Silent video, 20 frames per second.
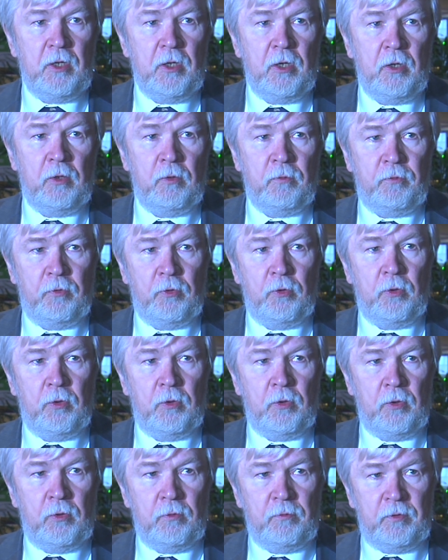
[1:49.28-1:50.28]
uh,
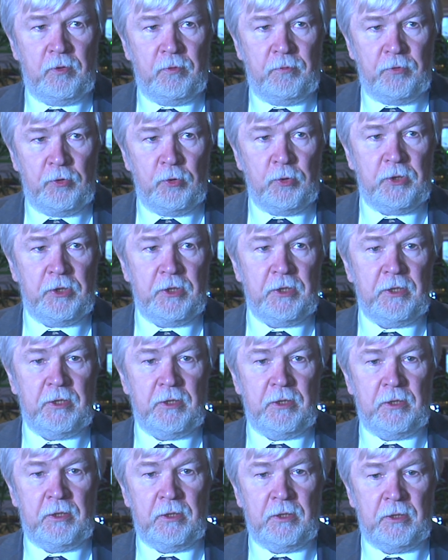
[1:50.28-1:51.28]
for the future
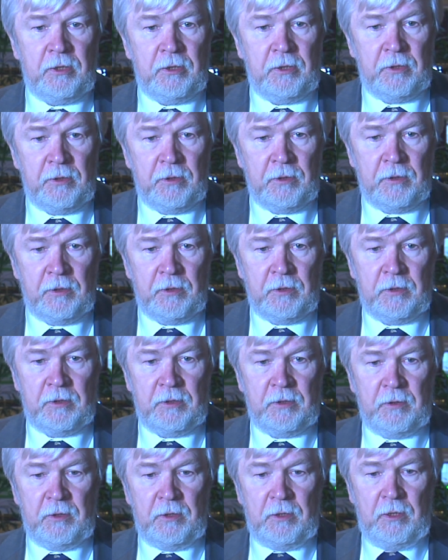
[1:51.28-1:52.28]

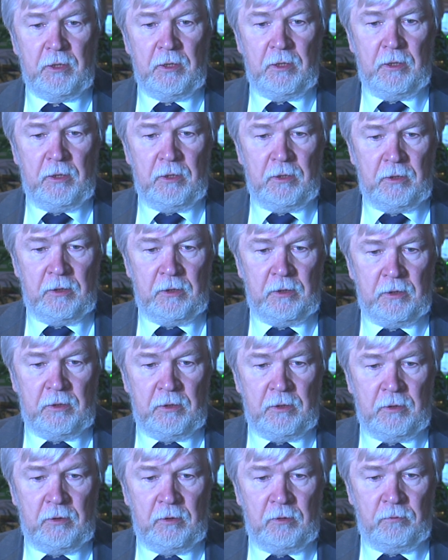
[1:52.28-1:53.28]
uh
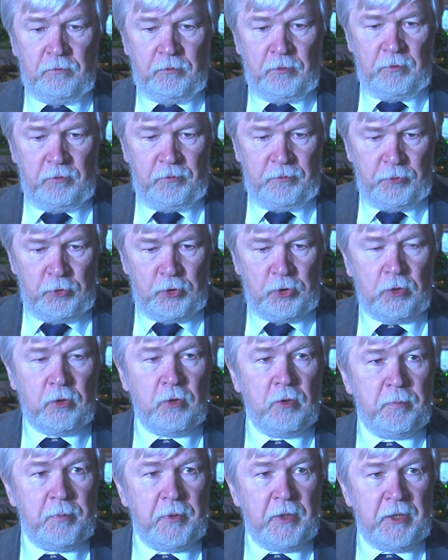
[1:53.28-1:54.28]
uh, for the future
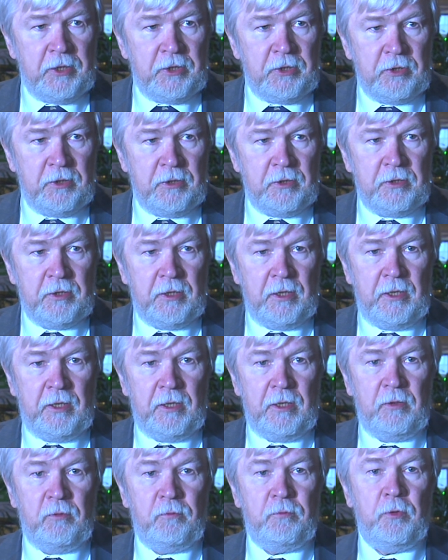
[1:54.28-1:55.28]
cooperation uh,
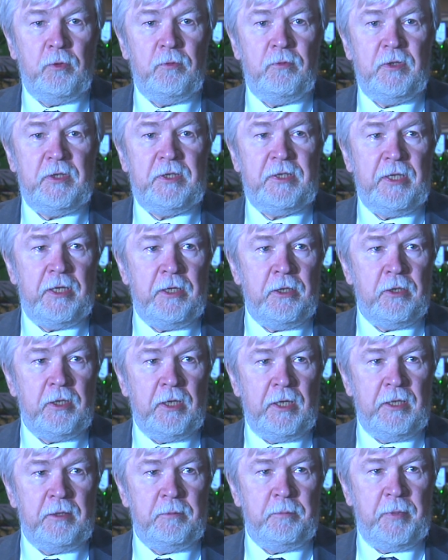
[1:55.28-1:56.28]
for the sake
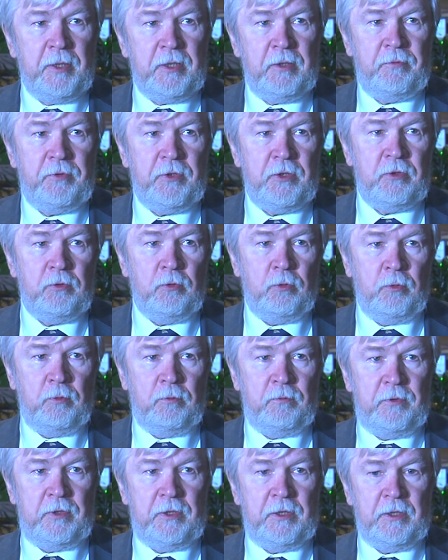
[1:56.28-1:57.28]
and benefit
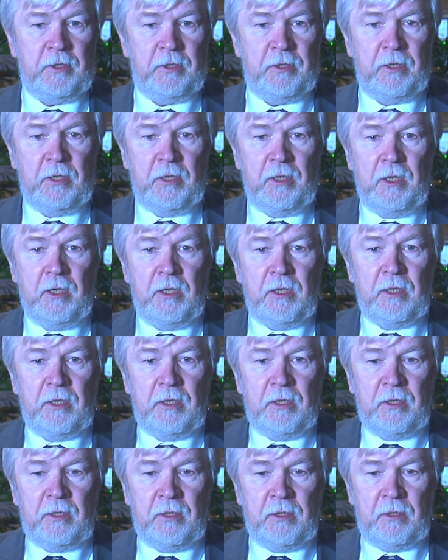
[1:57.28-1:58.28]
of the
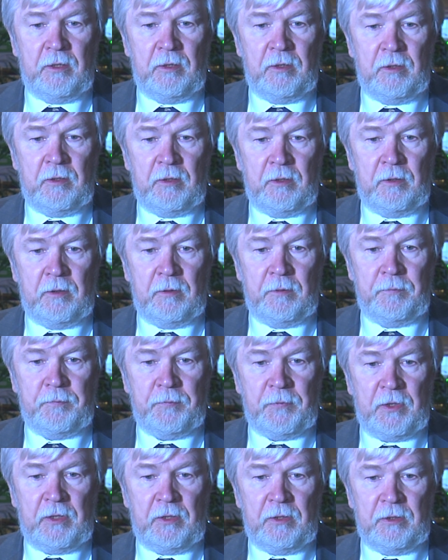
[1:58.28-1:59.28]

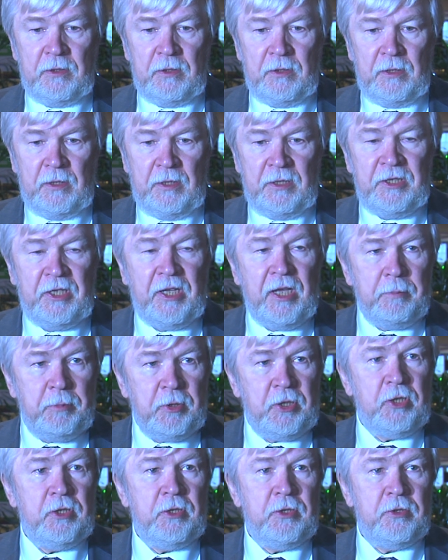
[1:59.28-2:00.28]
uh,
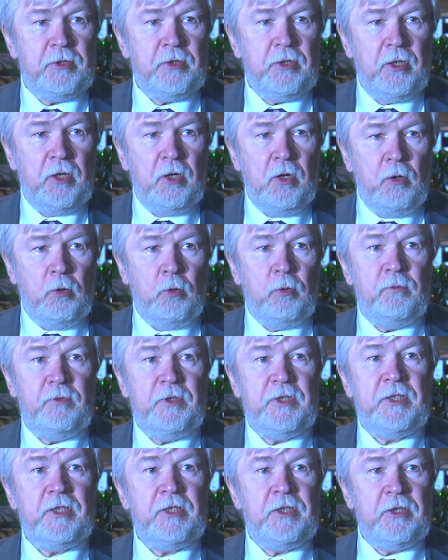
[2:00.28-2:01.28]
inhabitants of the
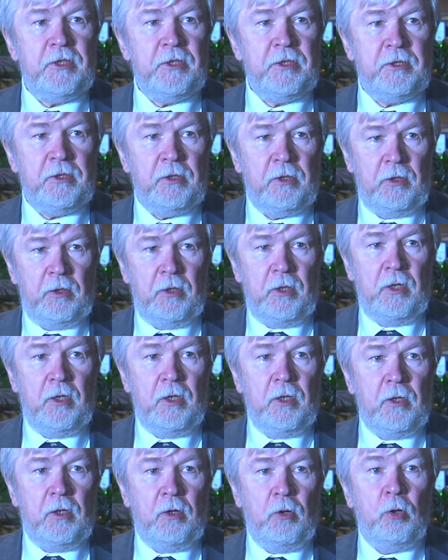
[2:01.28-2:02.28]
cities
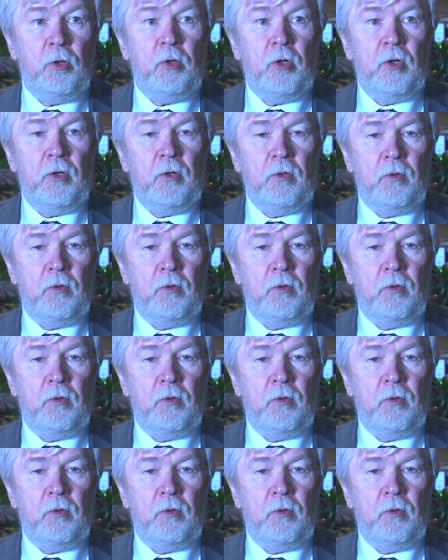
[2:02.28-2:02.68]
or